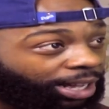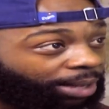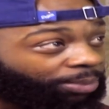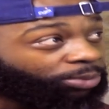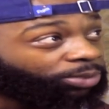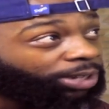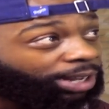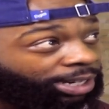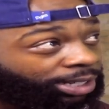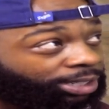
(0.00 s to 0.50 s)

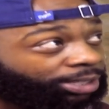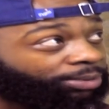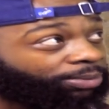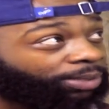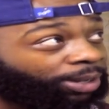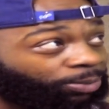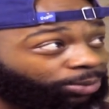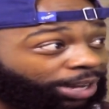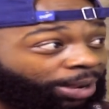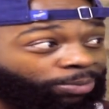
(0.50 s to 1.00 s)
I'm
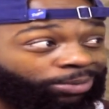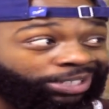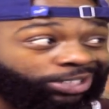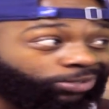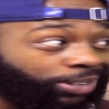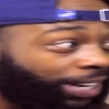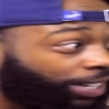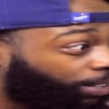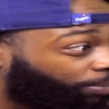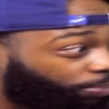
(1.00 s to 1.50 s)

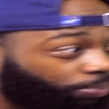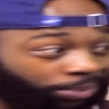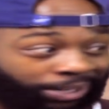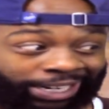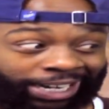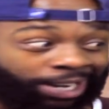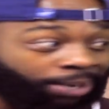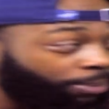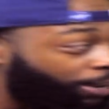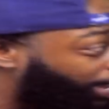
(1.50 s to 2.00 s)
really trying to
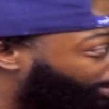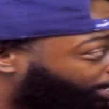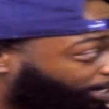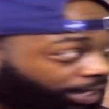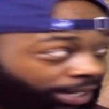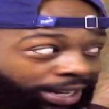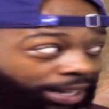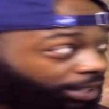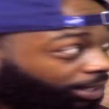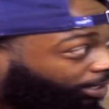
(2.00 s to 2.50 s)
bring everybody
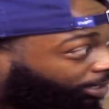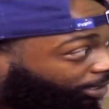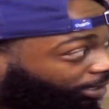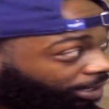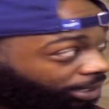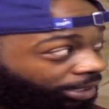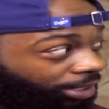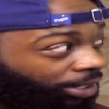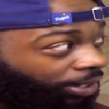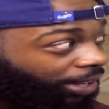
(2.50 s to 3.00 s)
together.
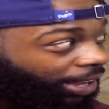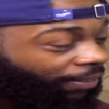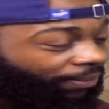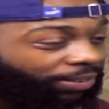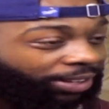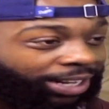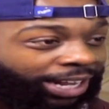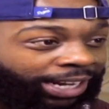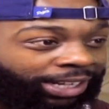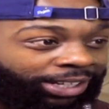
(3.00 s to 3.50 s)
I
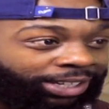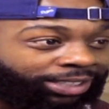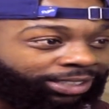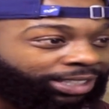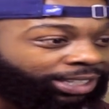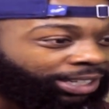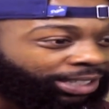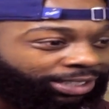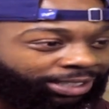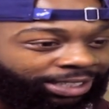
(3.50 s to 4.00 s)
feel like
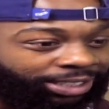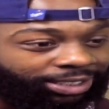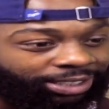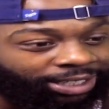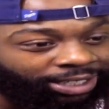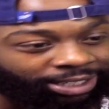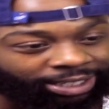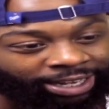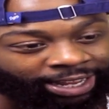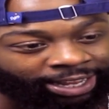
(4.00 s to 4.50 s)
there's a
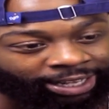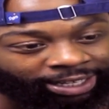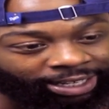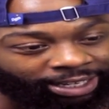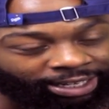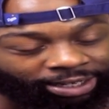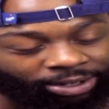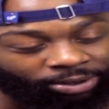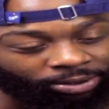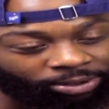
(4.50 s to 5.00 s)

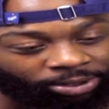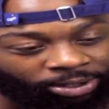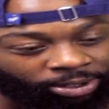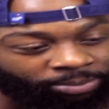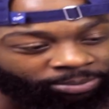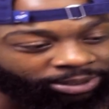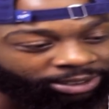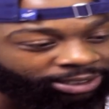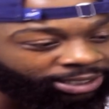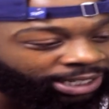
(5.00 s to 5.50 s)
disconnect in
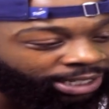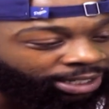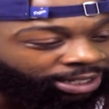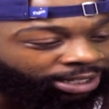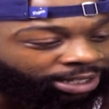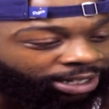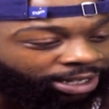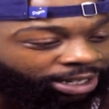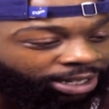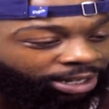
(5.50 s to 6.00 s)
Oklahoma
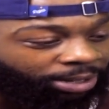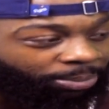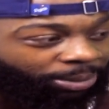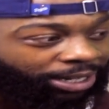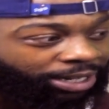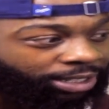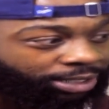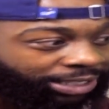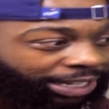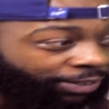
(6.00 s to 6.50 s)
City
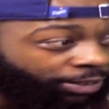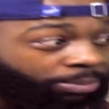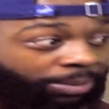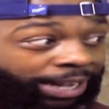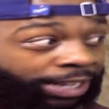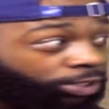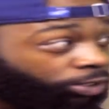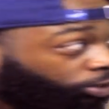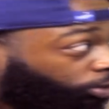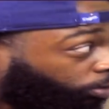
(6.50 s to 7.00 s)
because
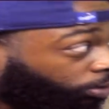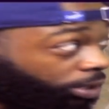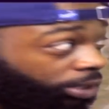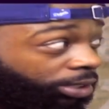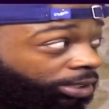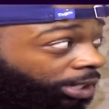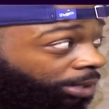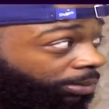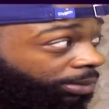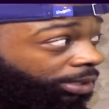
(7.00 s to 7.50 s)
everybody's
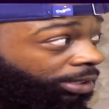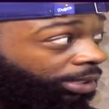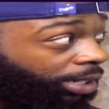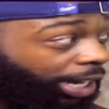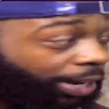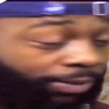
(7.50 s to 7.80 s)
doing something.